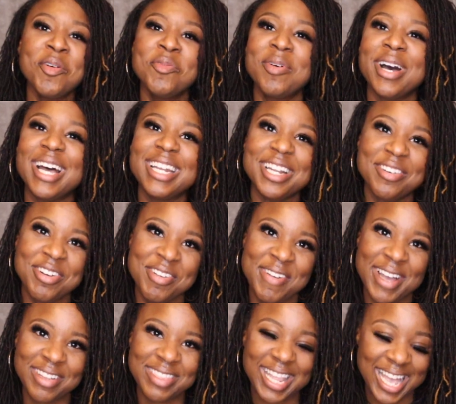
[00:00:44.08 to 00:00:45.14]
But enough
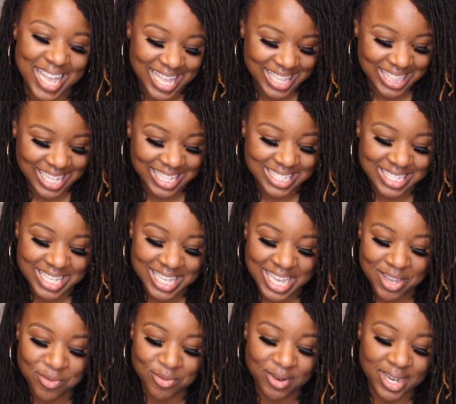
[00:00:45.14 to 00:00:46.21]
about that, and let's
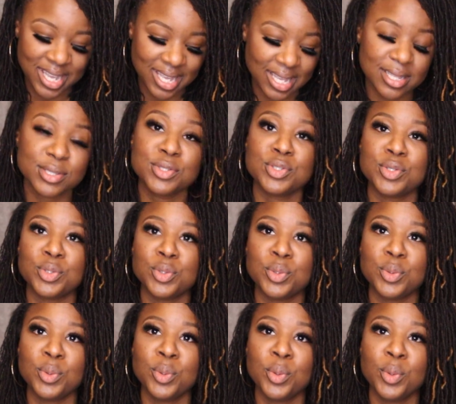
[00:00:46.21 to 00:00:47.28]
get right
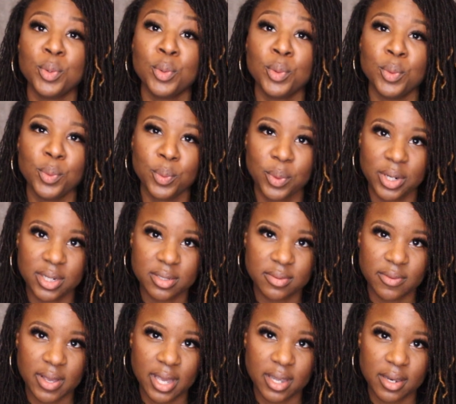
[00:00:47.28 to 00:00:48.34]
into what is
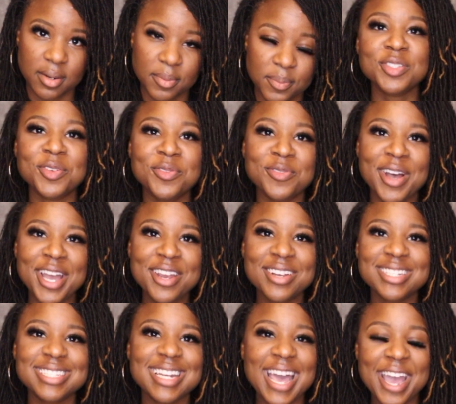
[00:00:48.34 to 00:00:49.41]
FIRE. So FIRE
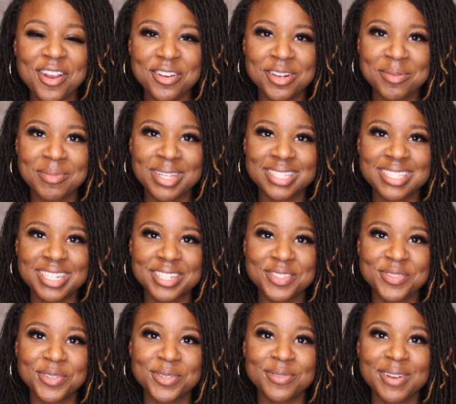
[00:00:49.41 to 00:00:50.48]
is an acronym that stands
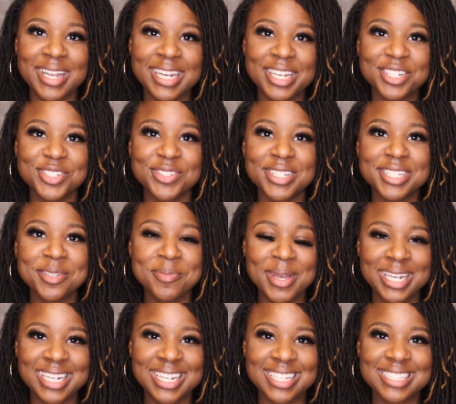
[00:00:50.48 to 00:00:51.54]
for Financial
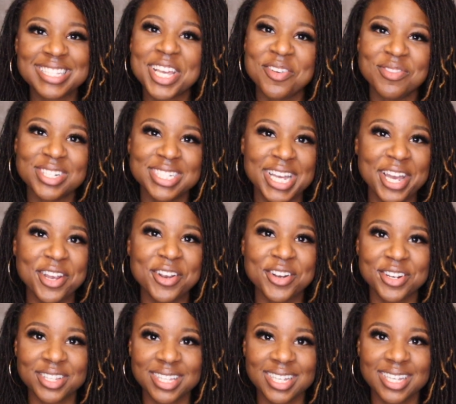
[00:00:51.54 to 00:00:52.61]
Independence and Retire
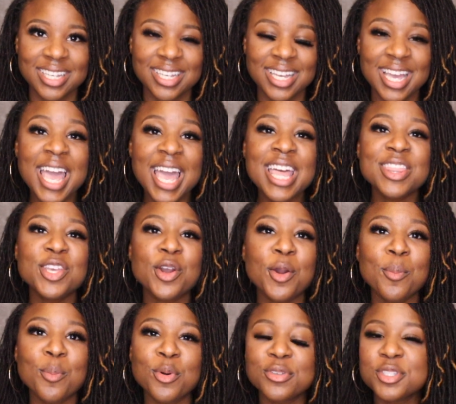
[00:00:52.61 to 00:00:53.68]
Early. There are
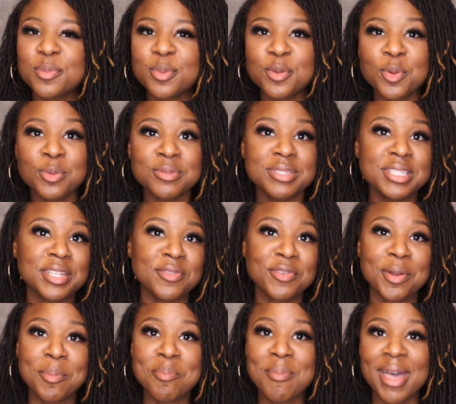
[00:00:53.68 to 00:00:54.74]
multiple
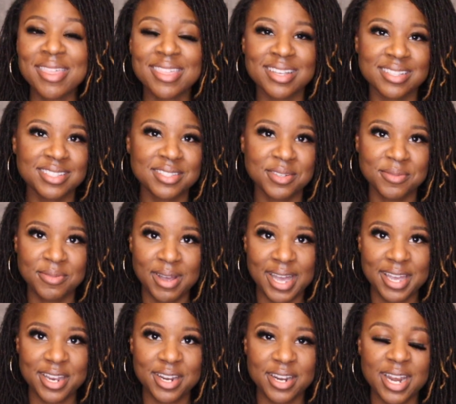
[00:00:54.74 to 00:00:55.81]
different methods to
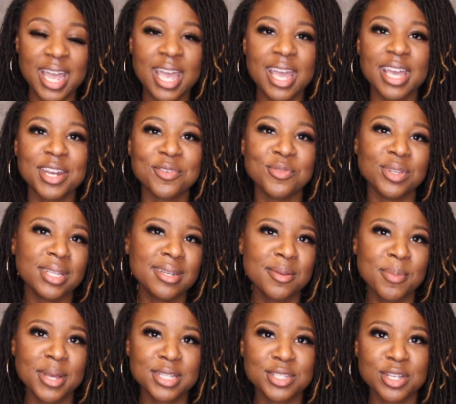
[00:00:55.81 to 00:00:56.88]
FIRE, and it really
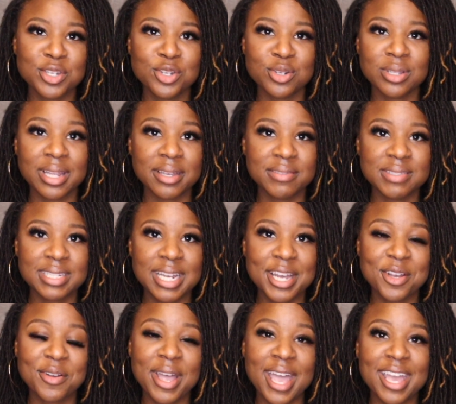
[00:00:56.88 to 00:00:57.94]
depends on your
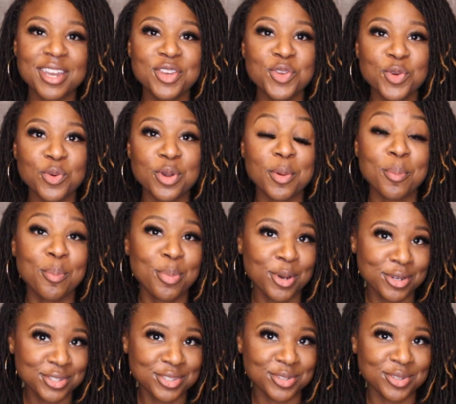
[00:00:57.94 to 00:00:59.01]
lifestyle and your
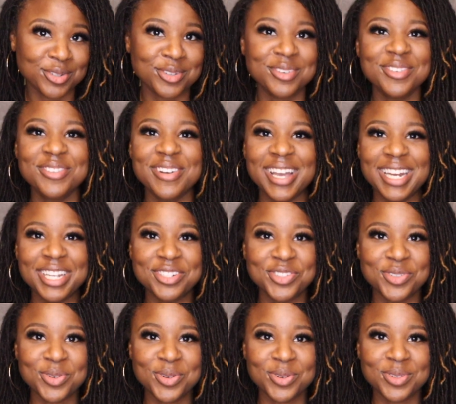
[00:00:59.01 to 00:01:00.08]
personal
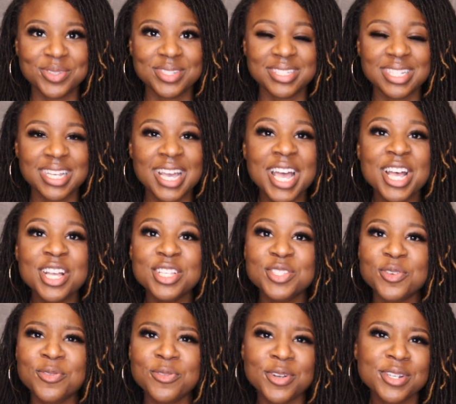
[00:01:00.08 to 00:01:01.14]
financial goals.
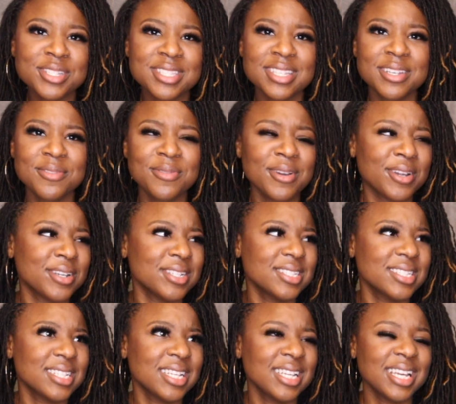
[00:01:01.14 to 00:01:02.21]
So first thing
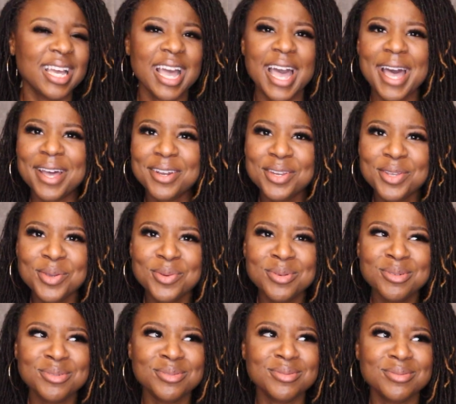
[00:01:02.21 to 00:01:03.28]
first, how do
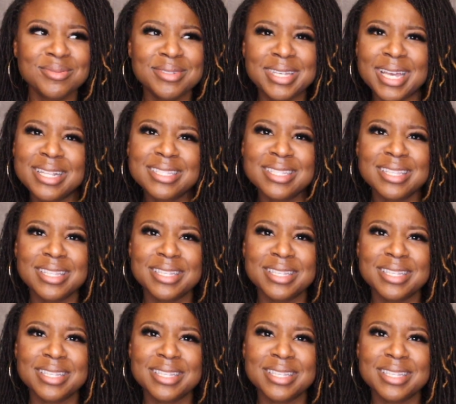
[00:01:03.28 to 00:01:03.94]
you get to